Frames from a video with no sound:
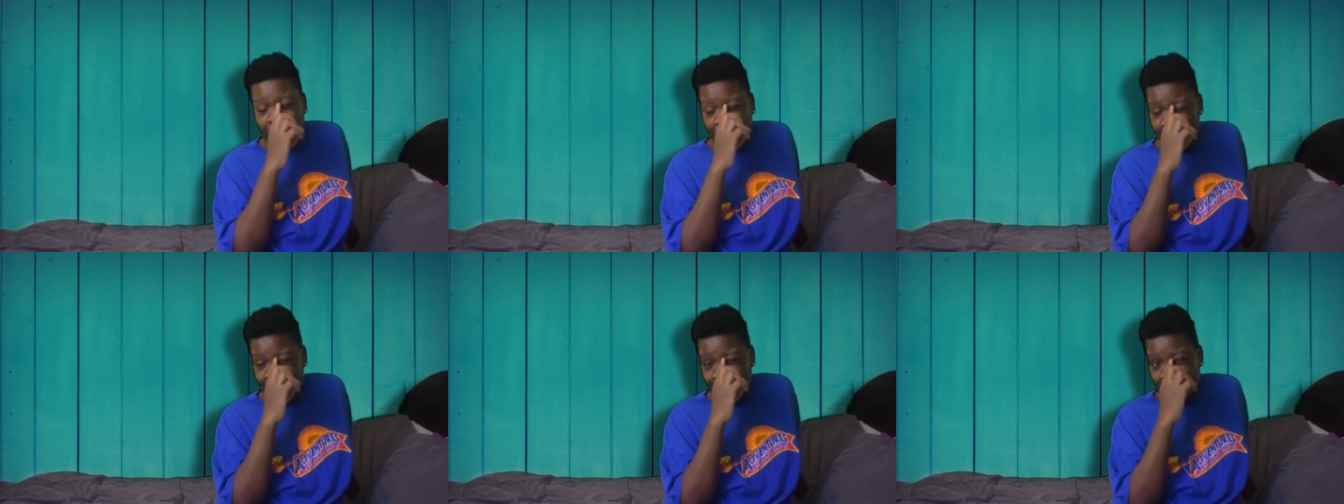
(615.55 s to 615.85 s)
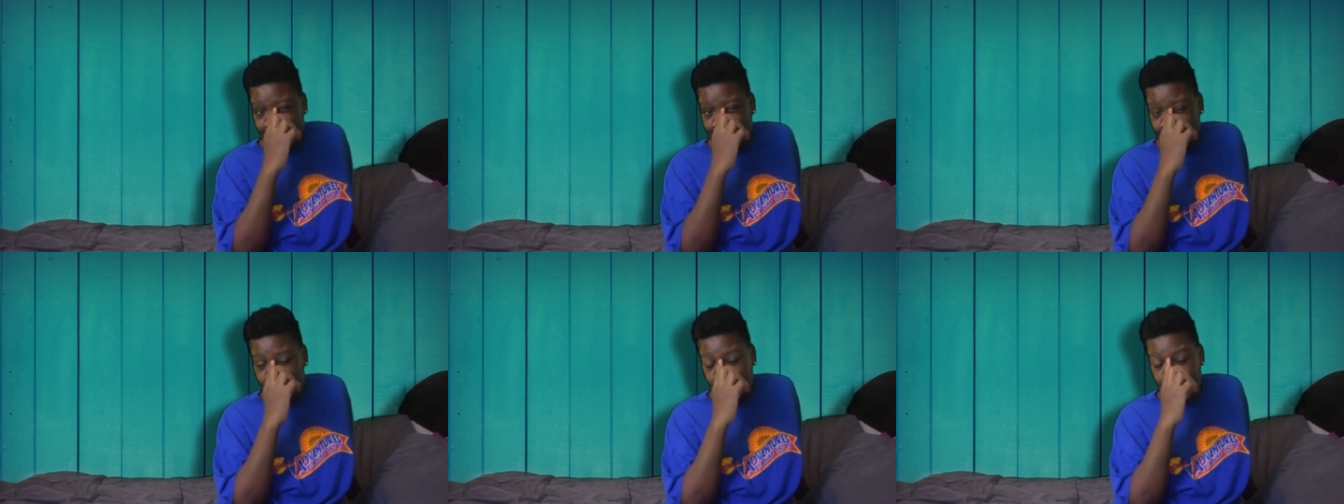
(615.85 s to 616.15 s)
and
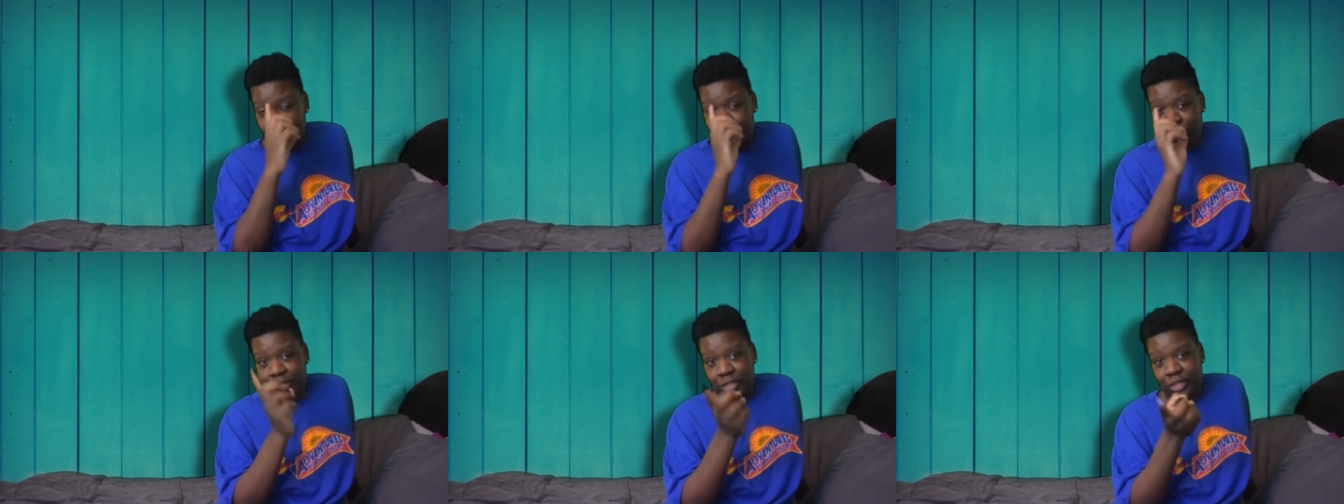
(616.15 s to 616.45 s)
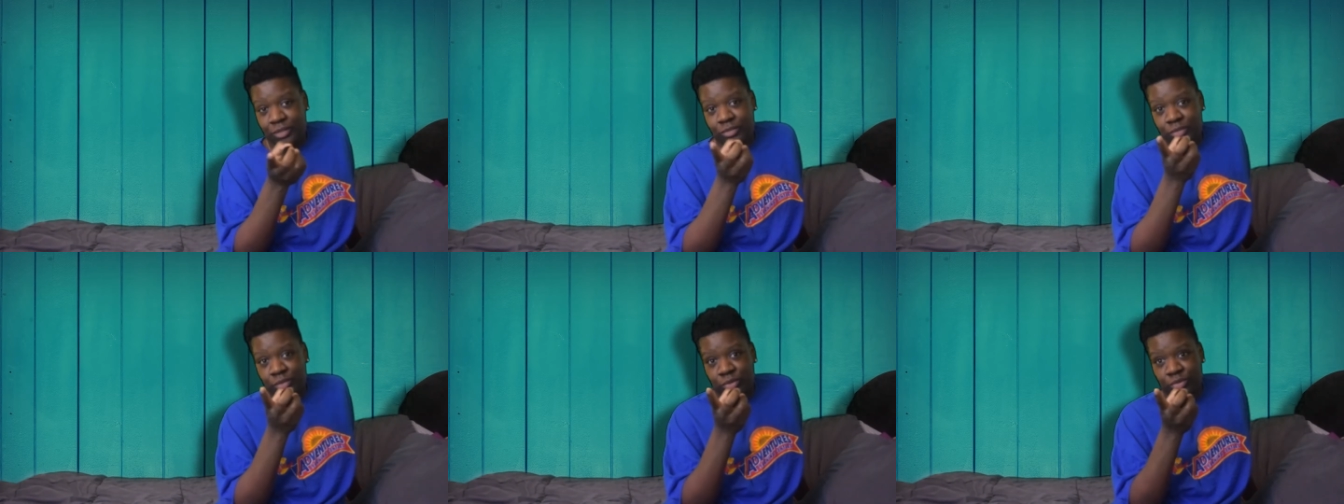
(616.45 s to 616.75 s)
then I'll show you what I
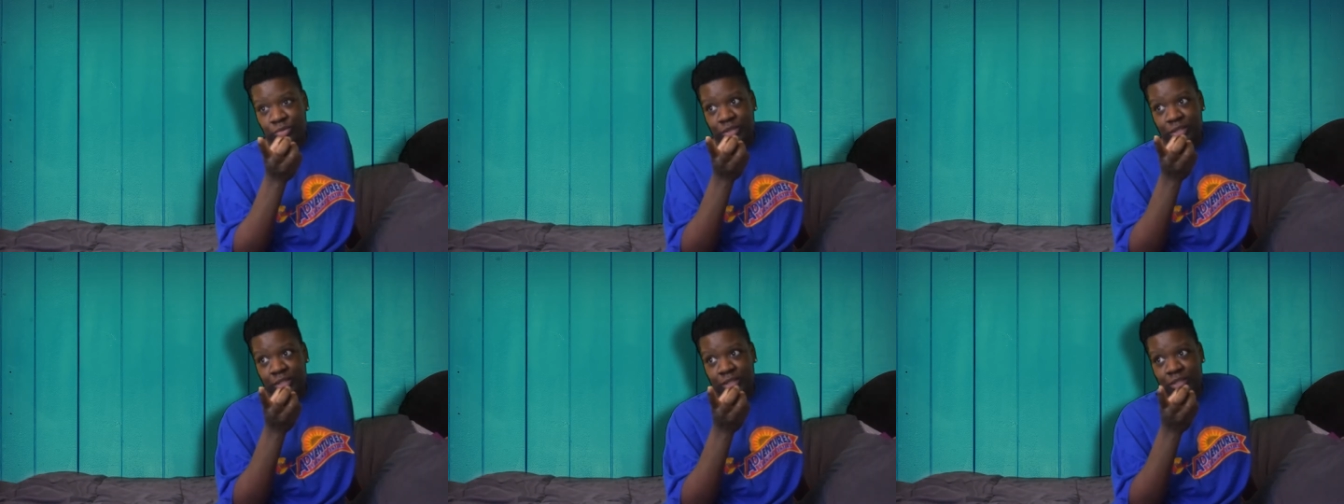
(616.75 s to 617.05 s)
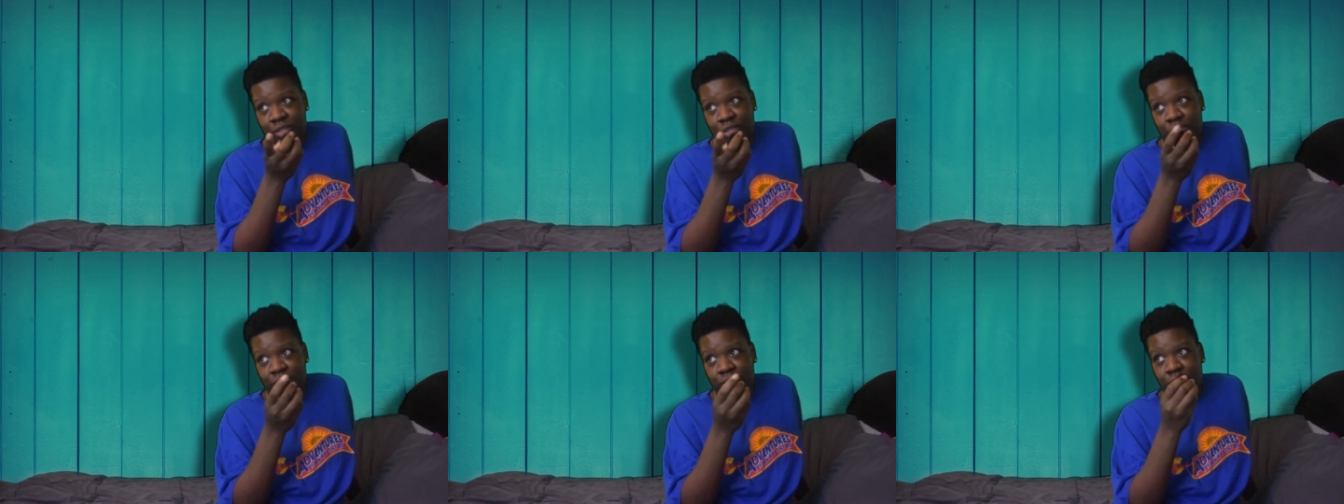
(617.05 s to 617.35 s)
got from the
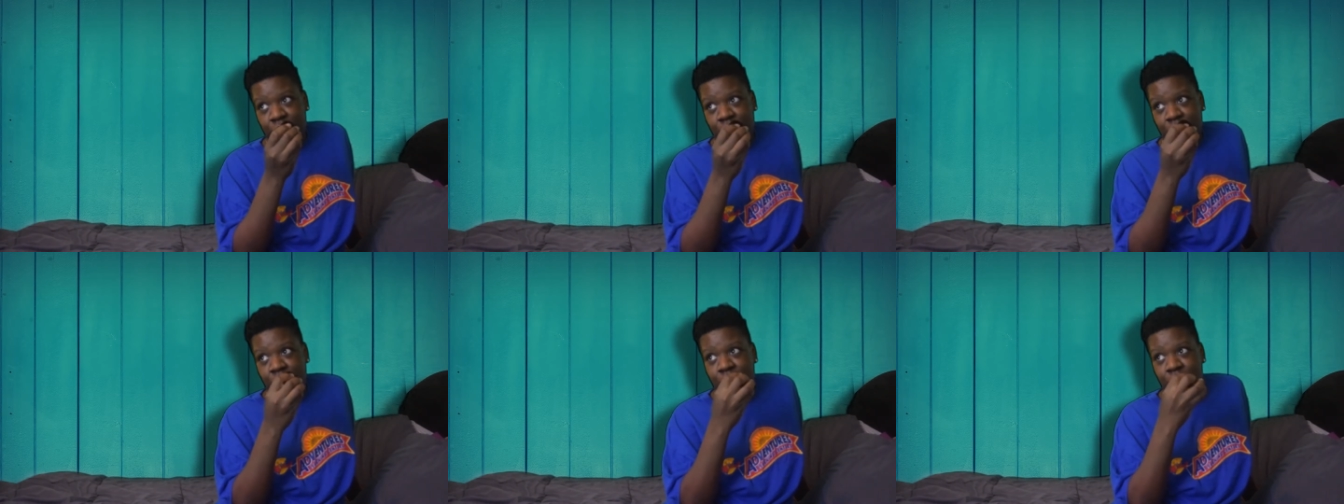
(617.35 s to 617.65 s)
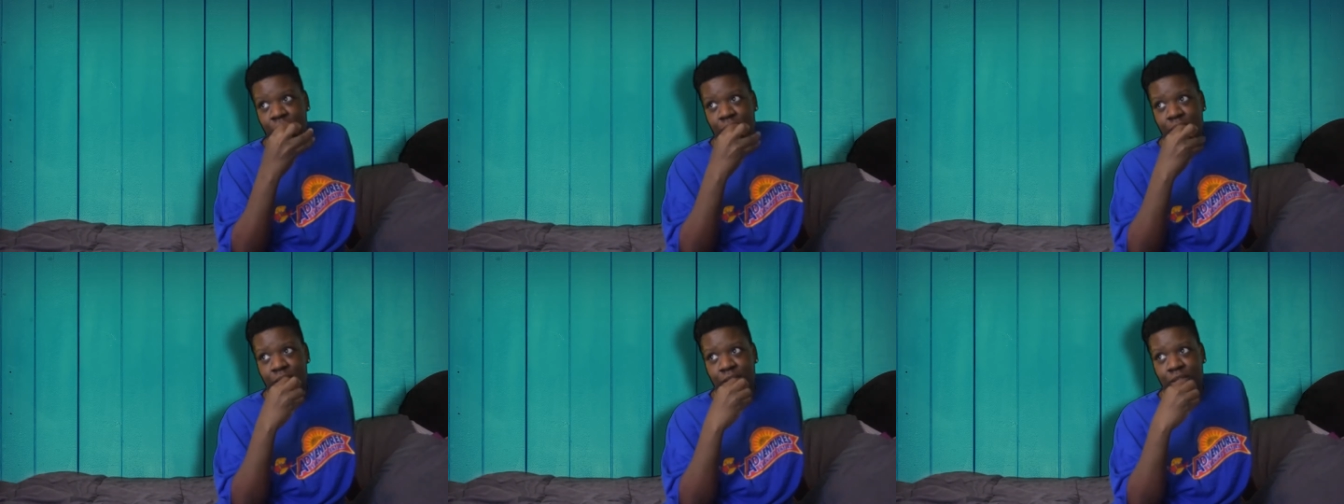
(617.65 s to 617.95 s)
garage sale,
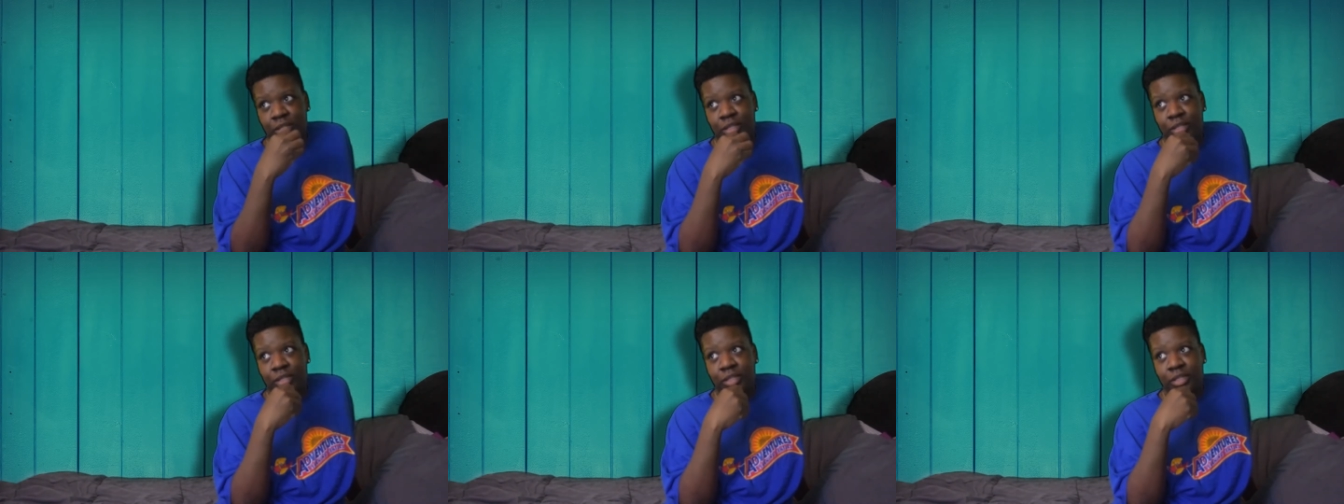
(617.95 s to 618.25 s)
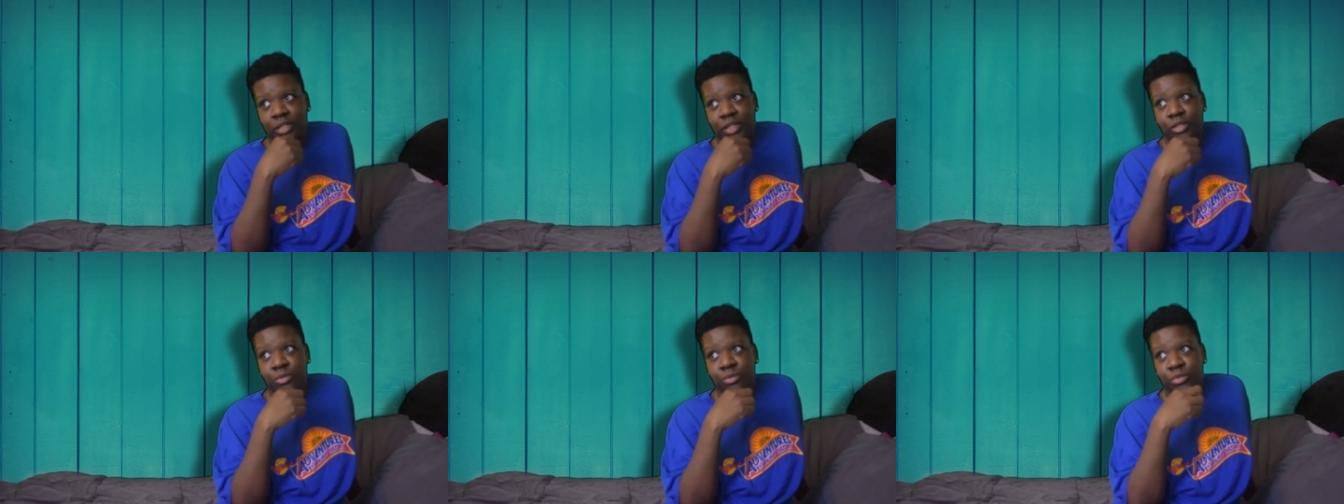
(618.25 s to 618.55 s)
and
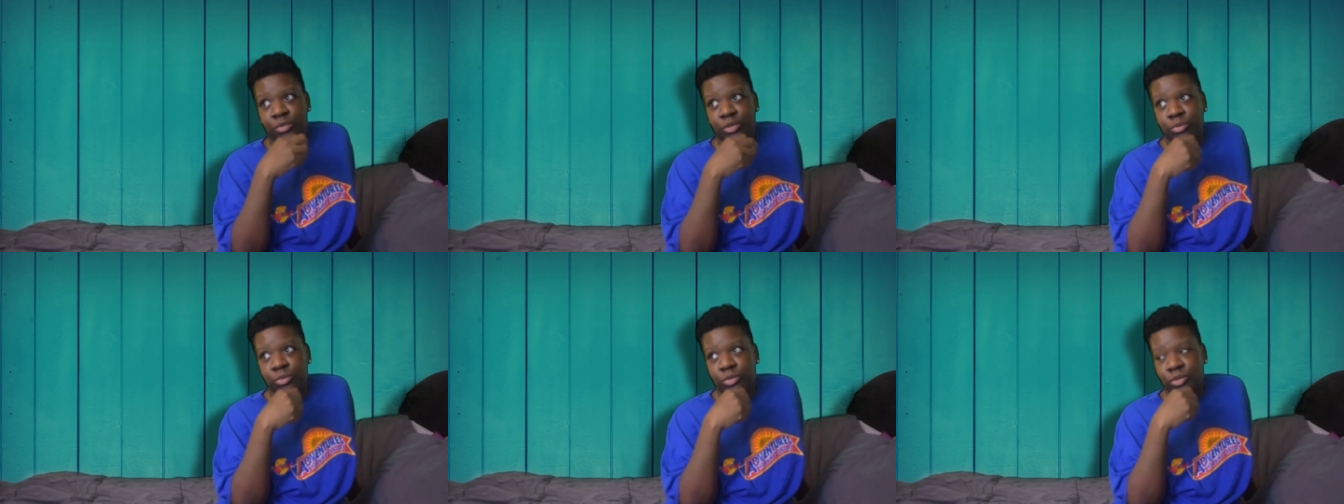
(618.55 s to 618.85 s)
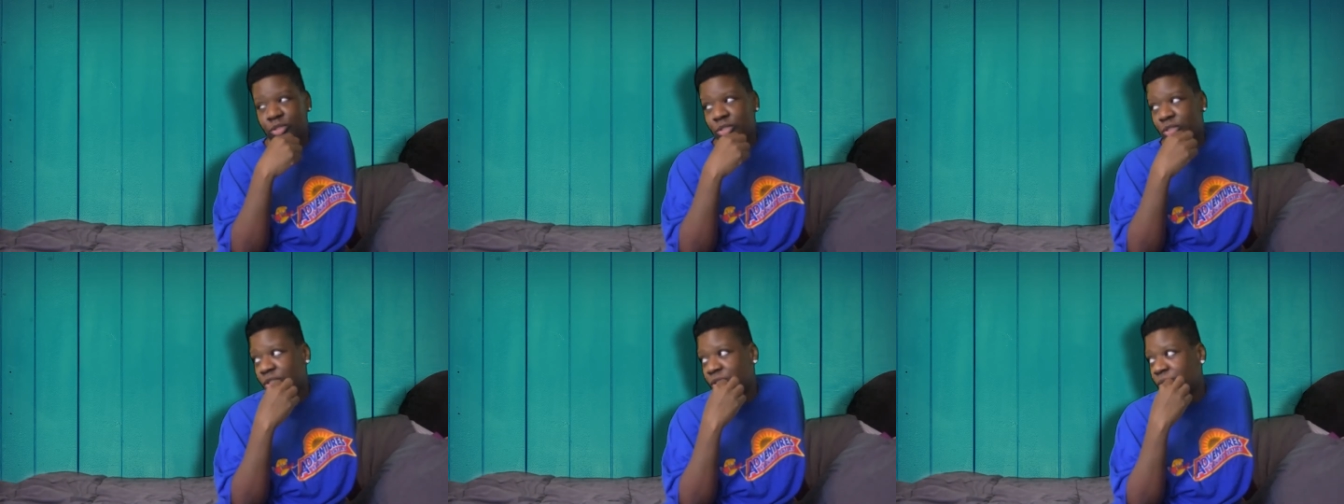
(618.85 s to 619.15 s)
that's pretty
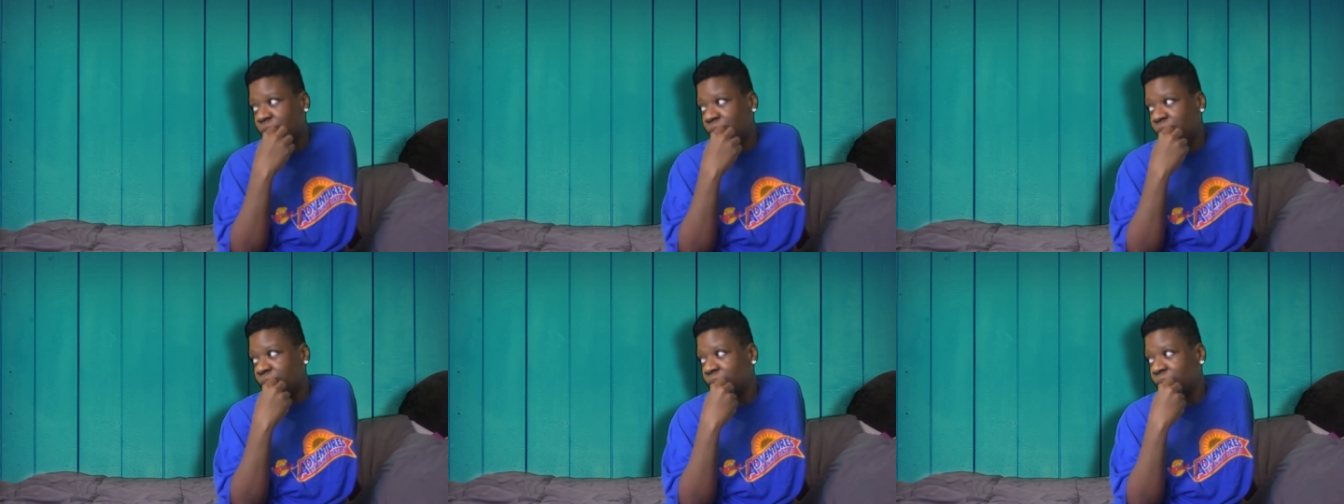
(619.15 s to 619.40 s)
much it.